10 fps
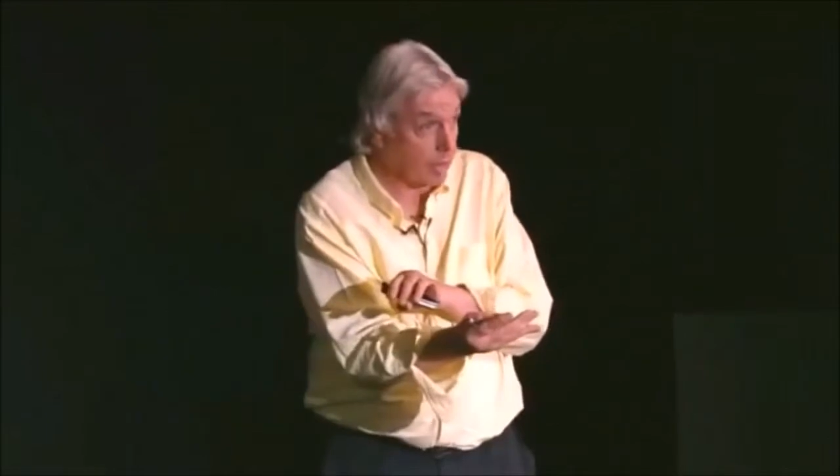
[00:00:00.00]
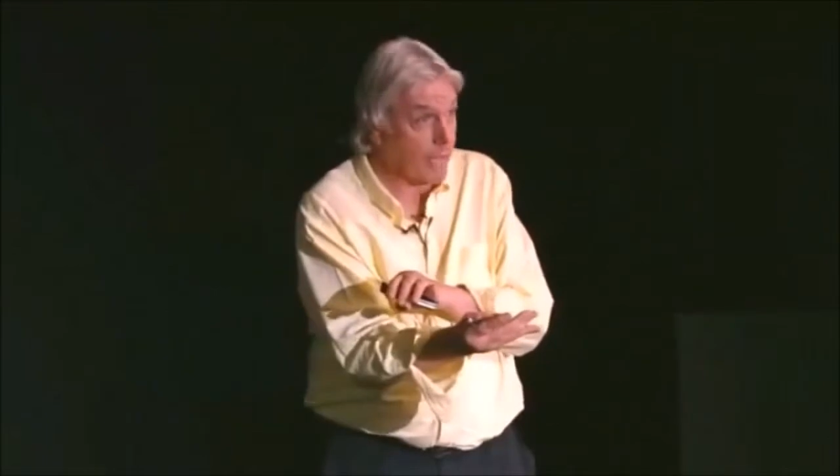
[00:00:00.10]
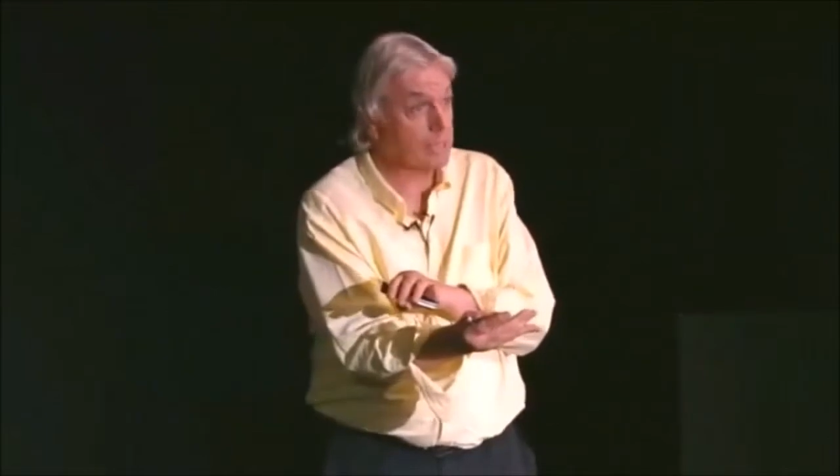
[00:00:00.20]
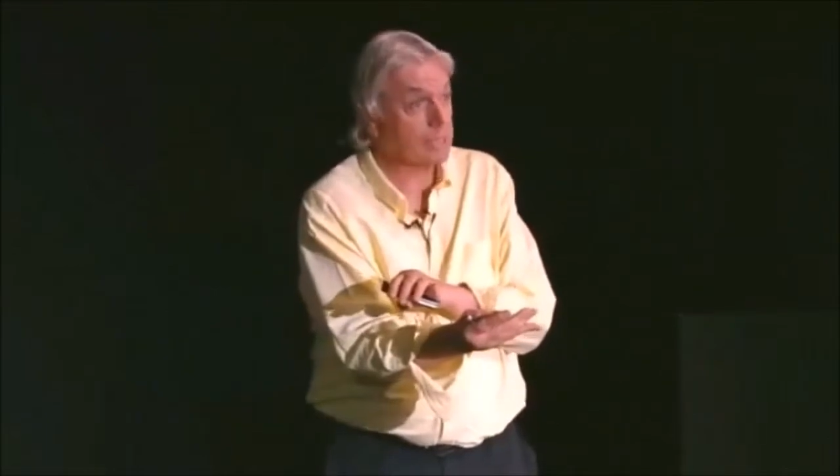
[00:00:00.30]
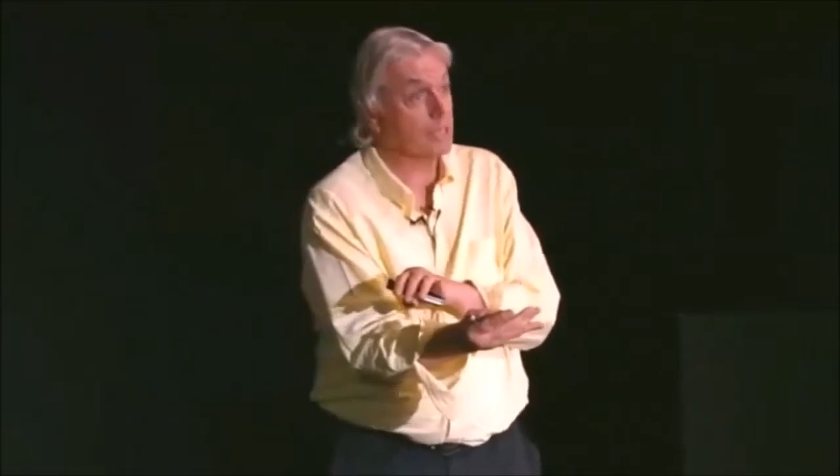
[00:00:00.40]

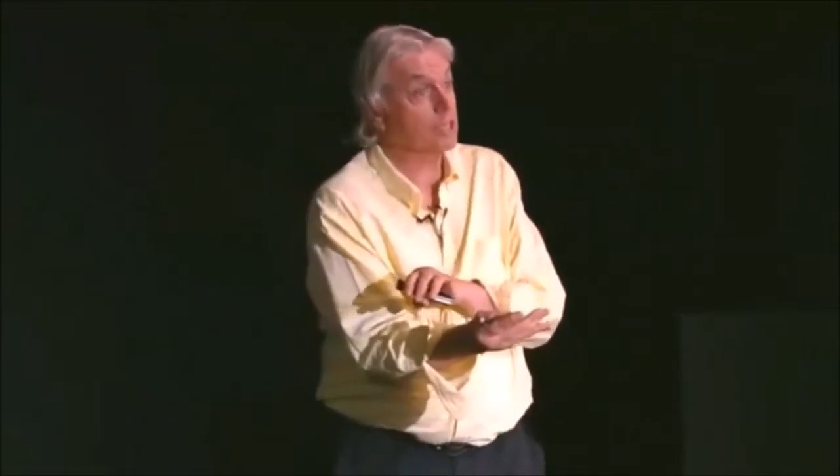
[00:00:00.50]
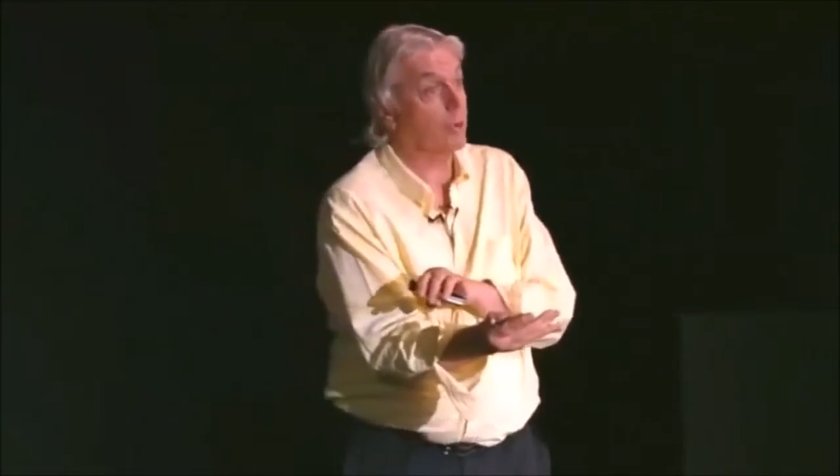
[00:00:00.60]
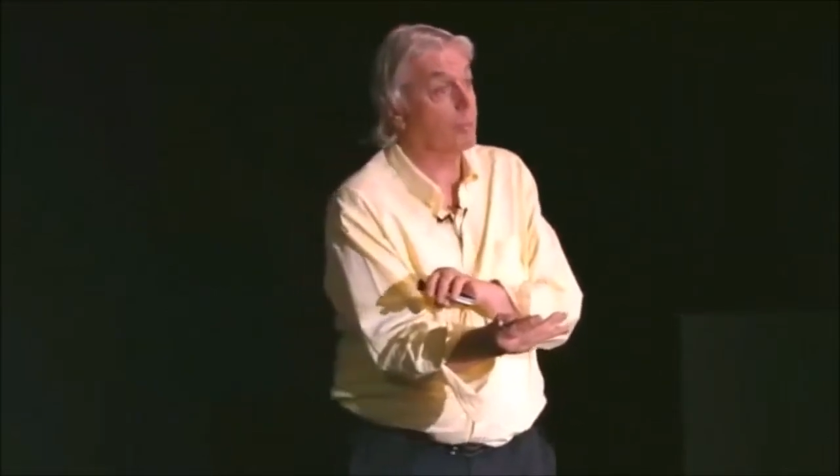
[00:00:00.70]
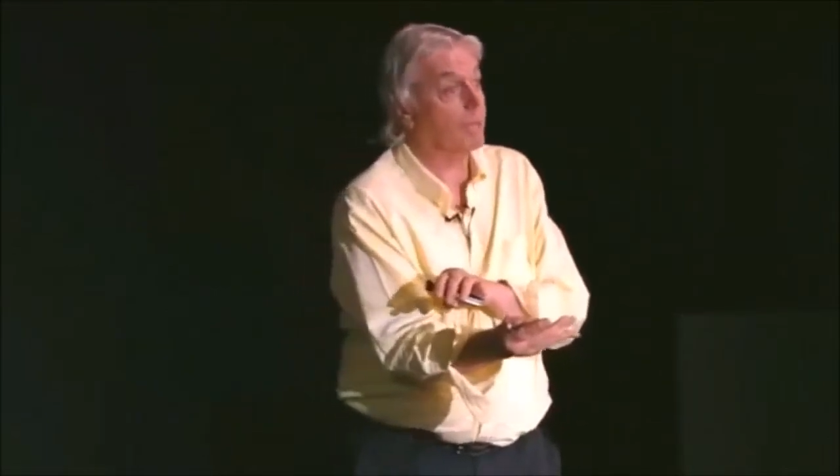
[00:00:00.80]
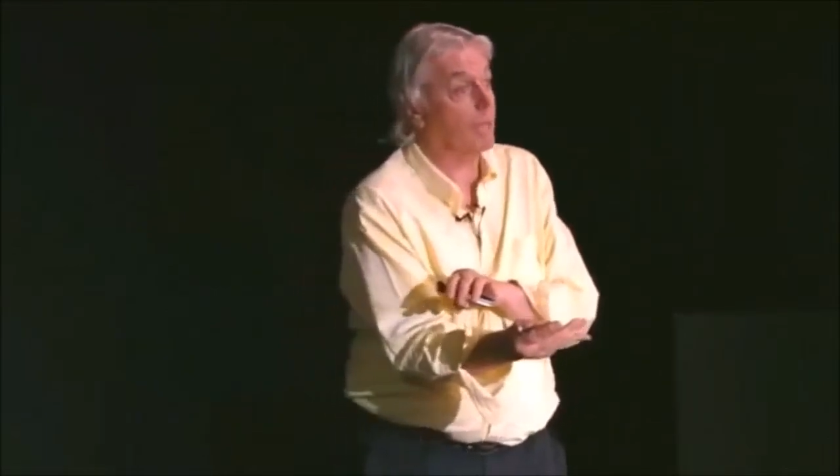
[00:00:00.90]
created
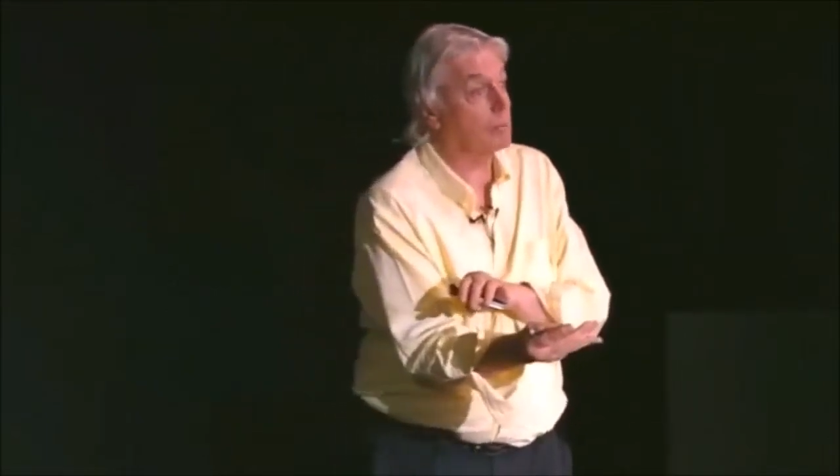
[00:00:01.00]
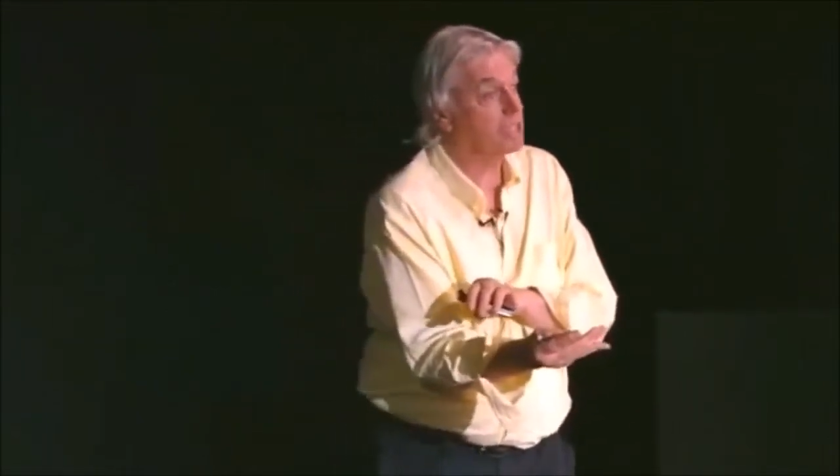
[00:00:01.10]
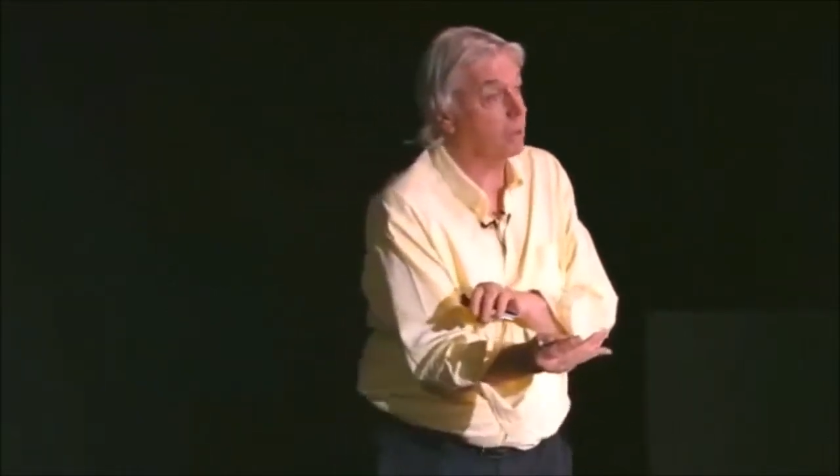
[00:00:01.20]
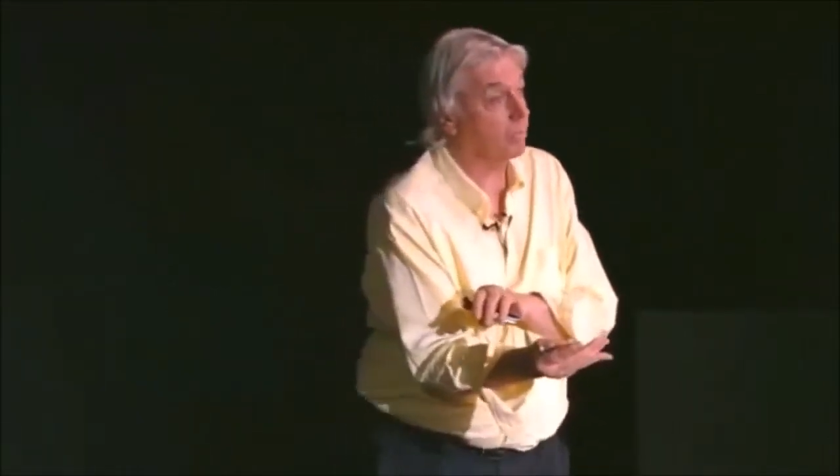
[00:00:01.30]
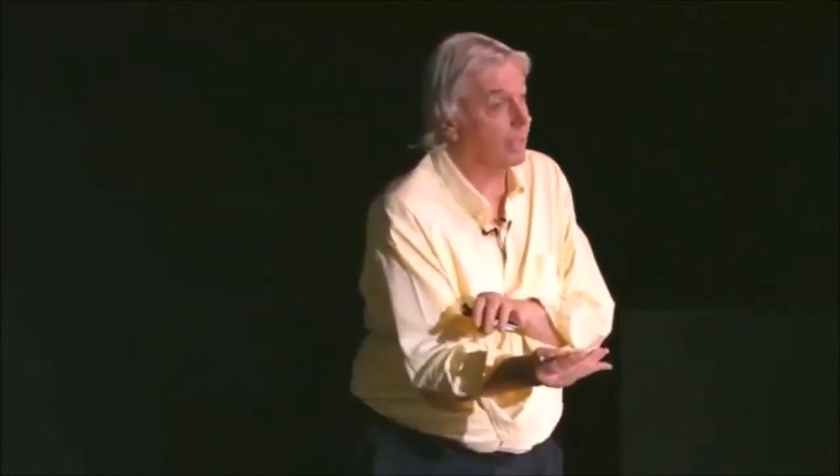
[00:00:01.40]
so it becomes
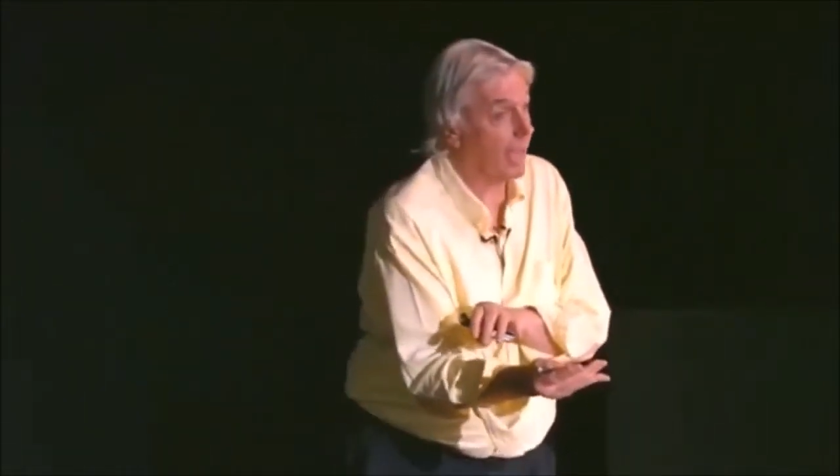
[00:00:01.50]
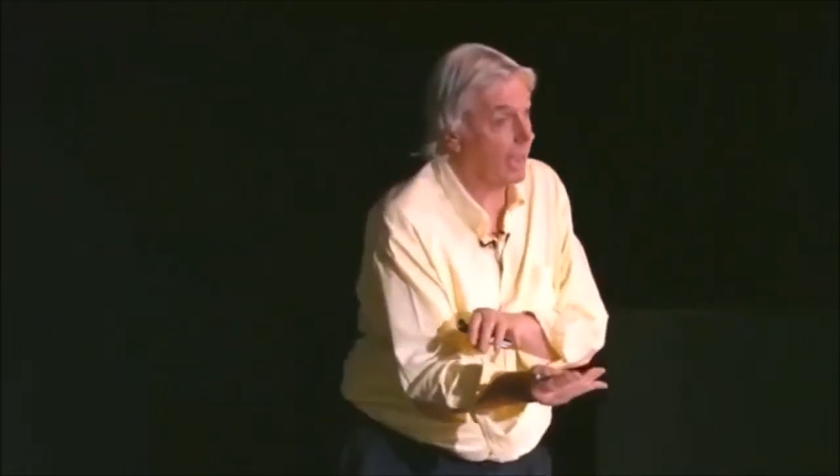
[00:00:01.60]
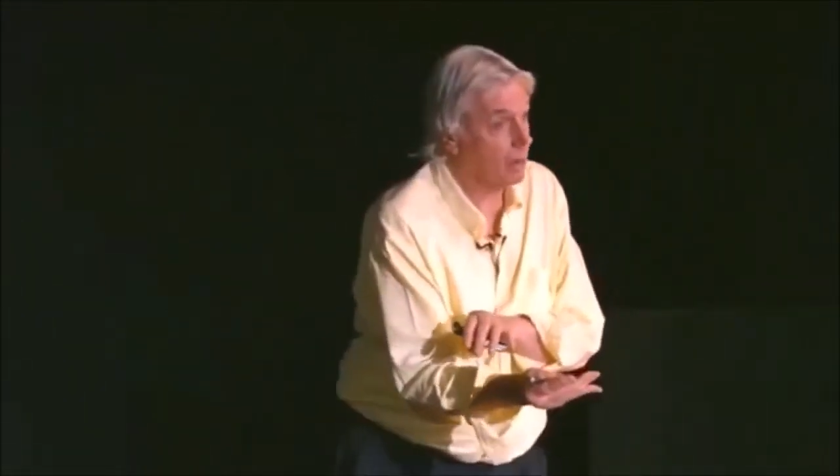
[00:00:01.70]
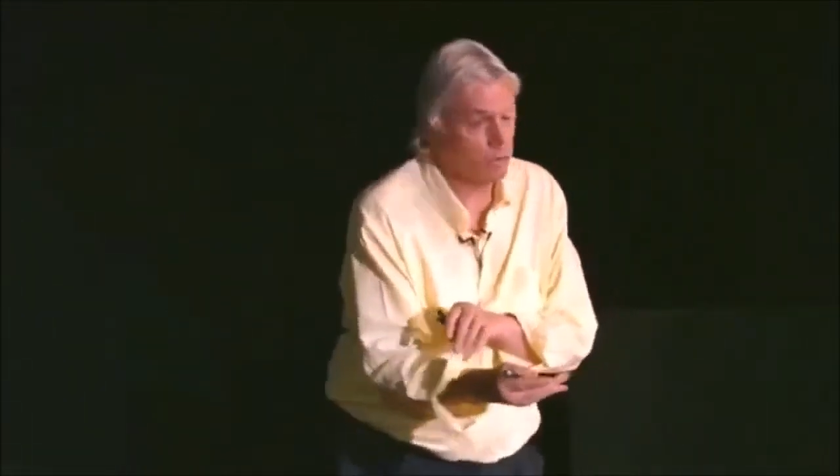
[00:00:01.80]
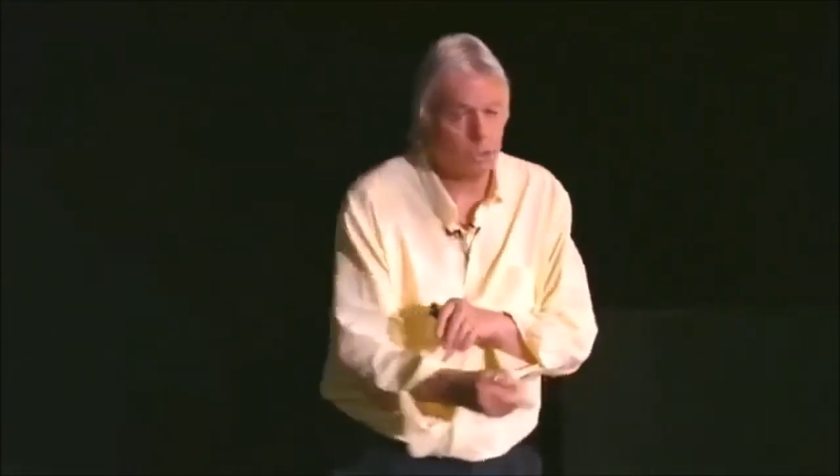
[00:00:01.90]
something
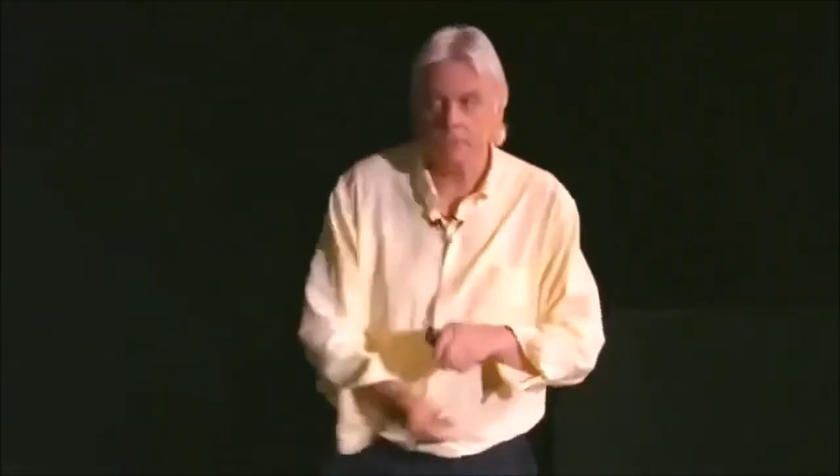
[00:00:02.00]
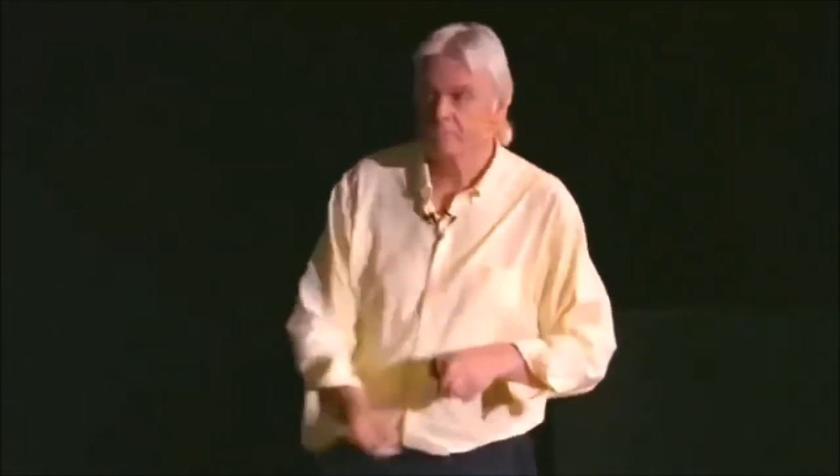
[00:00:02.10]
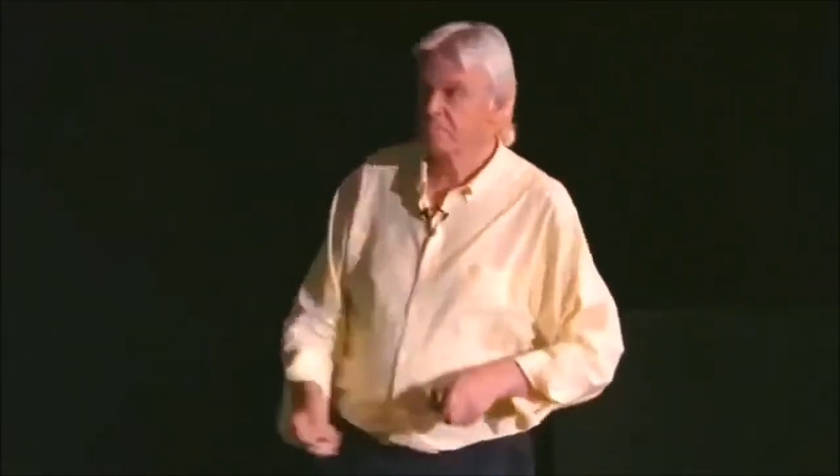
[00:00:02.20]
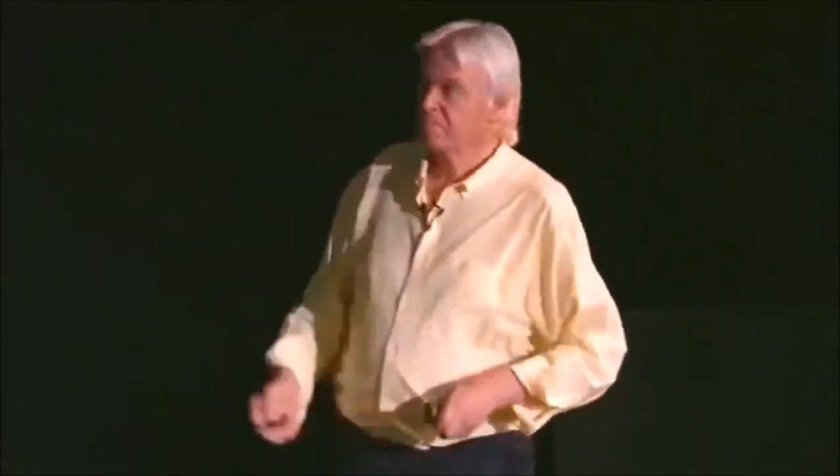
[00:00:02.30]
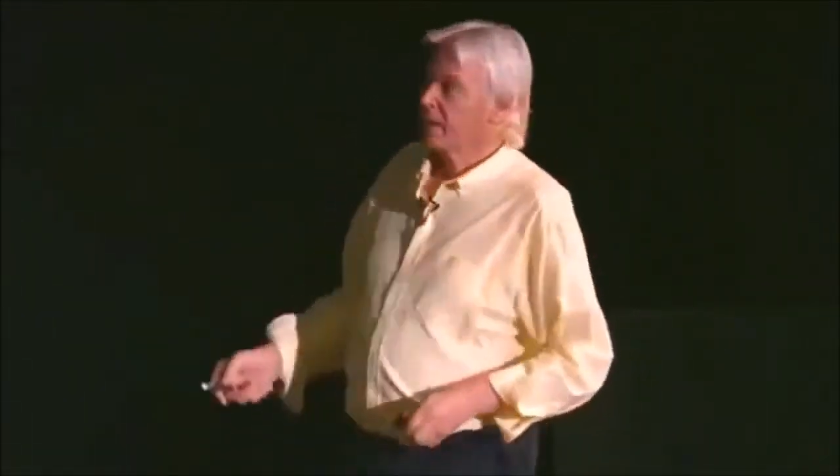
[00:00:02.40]

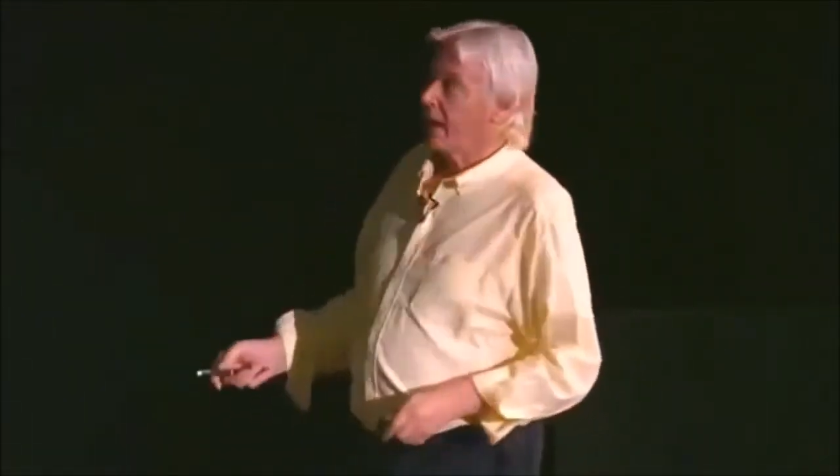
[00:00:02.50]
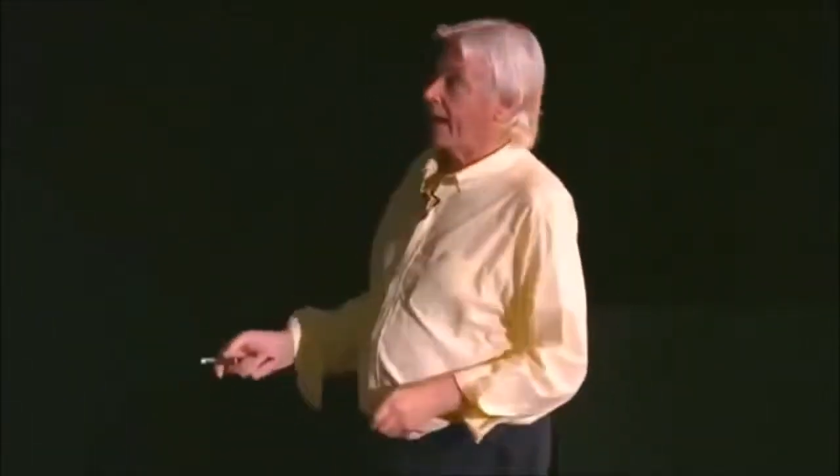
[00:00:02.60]
else.